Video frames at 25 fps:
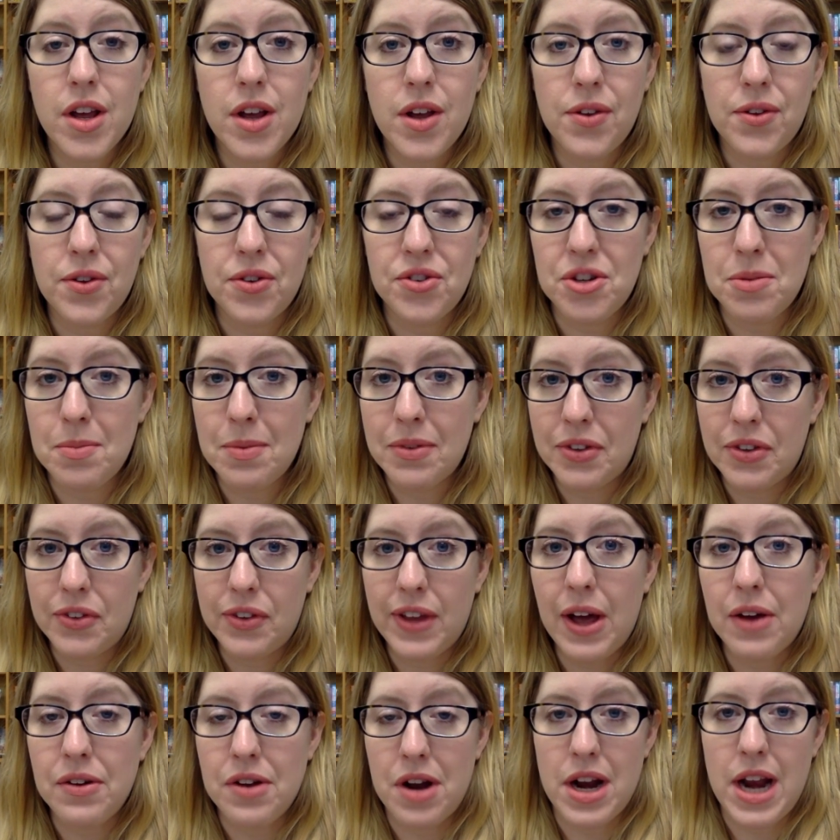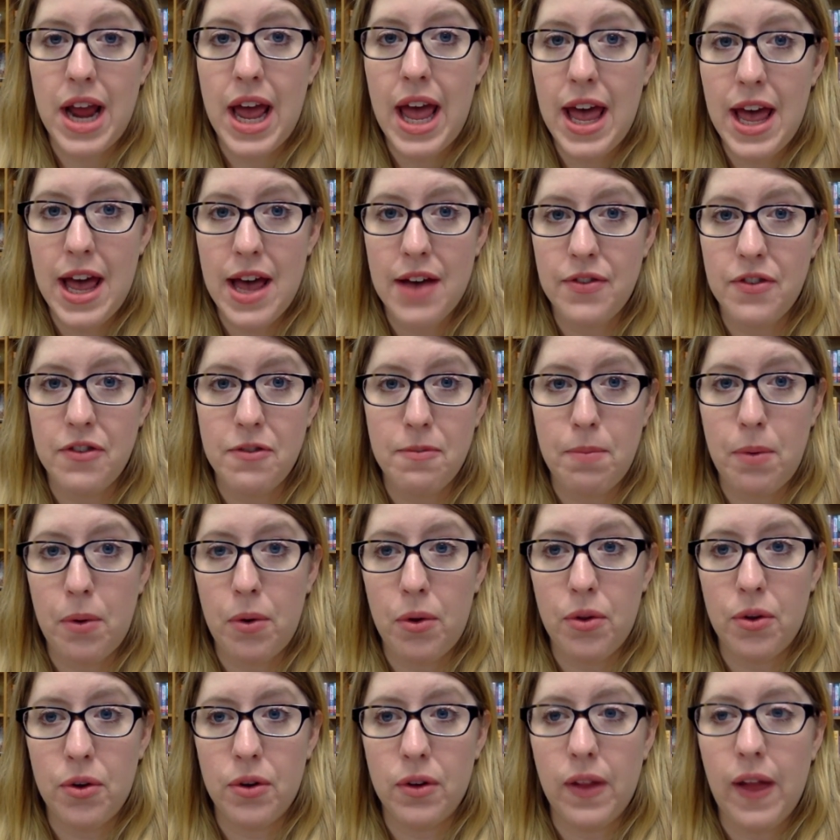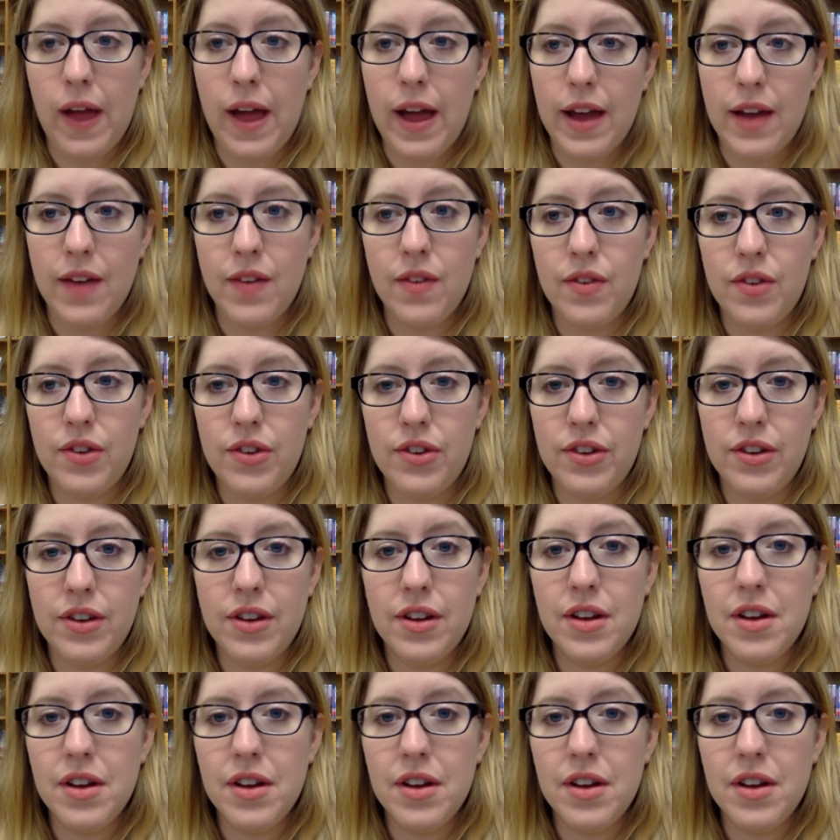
so she misses out on half of both her lives.